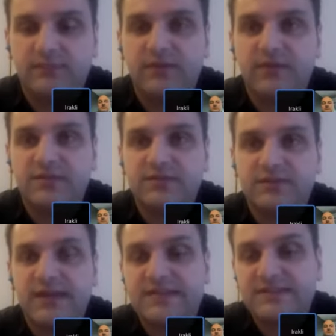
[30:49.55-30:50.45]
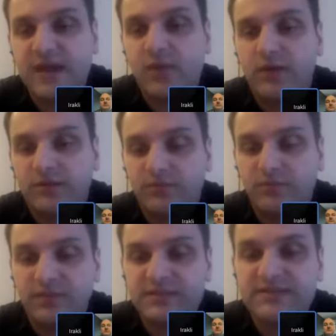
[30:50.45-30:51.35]
Because the next time we need to
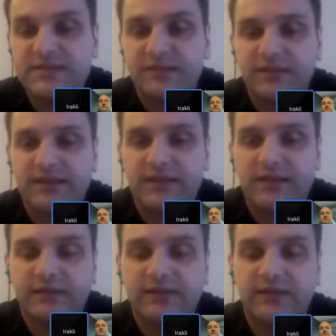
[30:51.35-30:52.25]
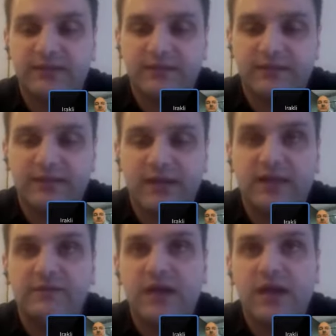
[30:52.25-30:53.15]
build something like healthcare.gov,